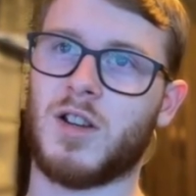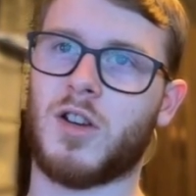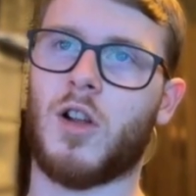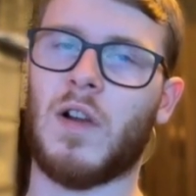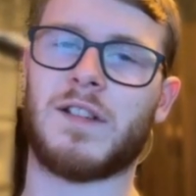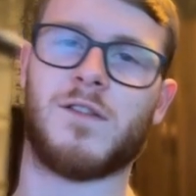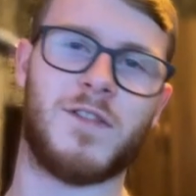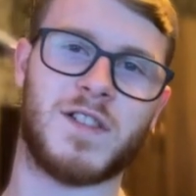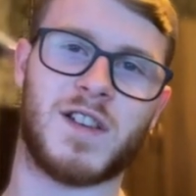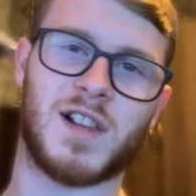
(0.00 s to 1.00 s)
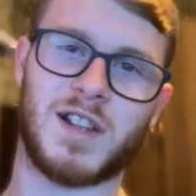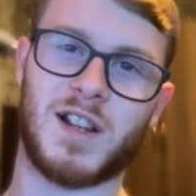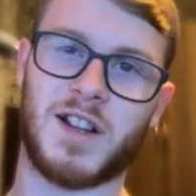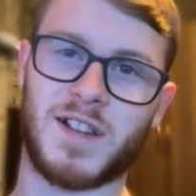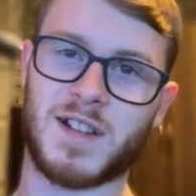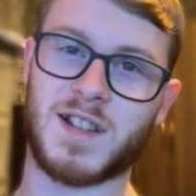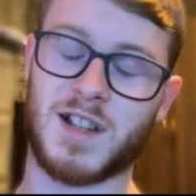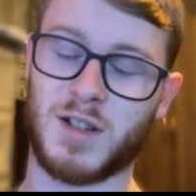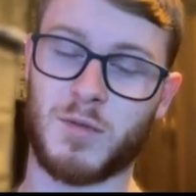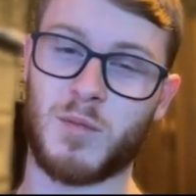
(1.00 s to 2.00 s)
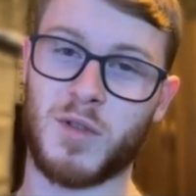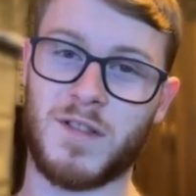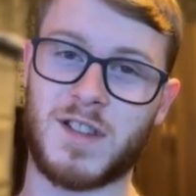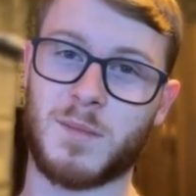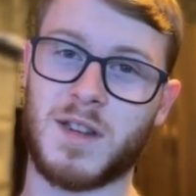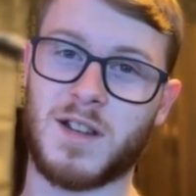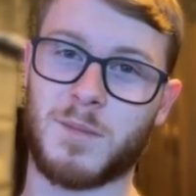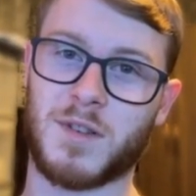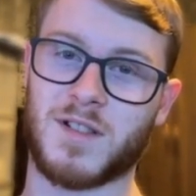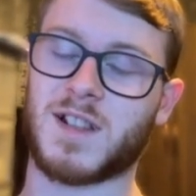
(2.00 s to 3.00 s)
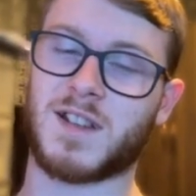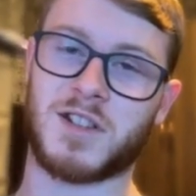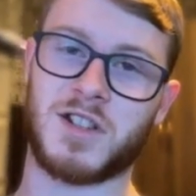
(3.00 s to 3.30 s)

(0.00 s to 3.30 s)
Not like physically, like to tell you what moves to make, because that's